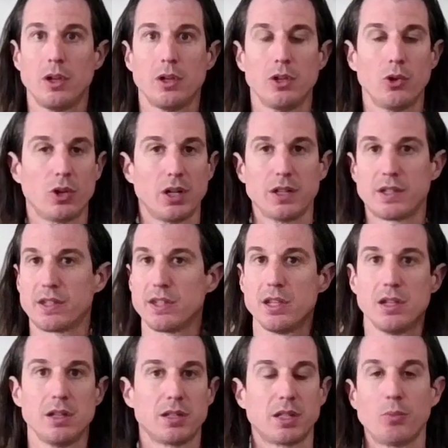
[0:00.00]
you're going to
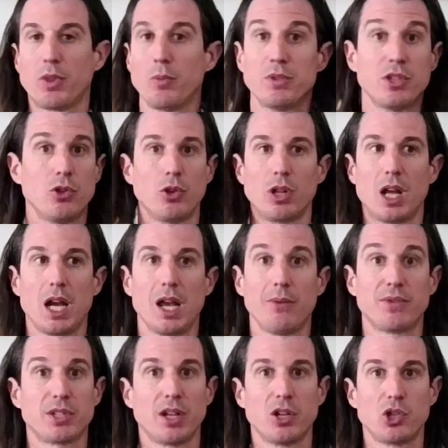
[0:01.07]
see symptoms in your life
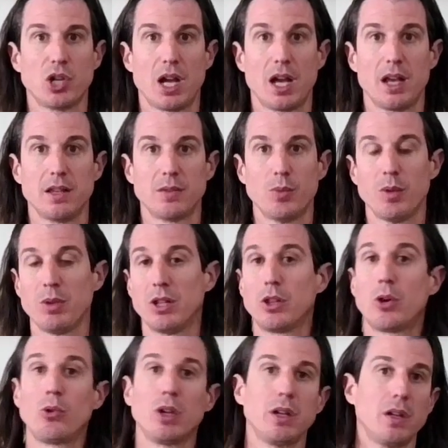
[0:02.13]
such as maybe
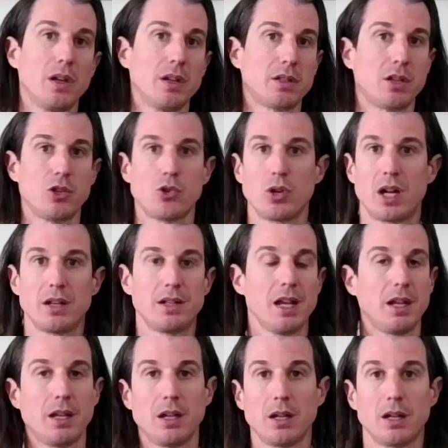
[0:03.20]
loneliness because you're not
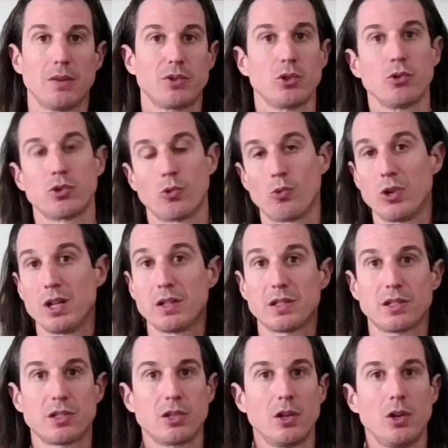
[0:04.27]
taking enough social
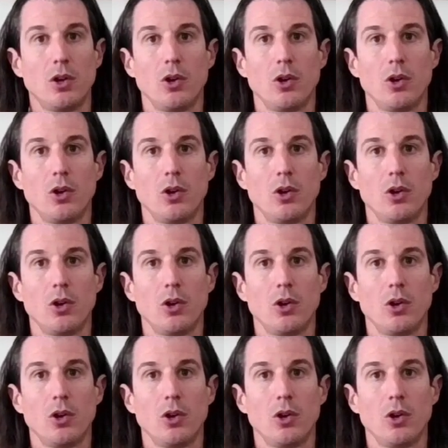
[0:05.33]
risks,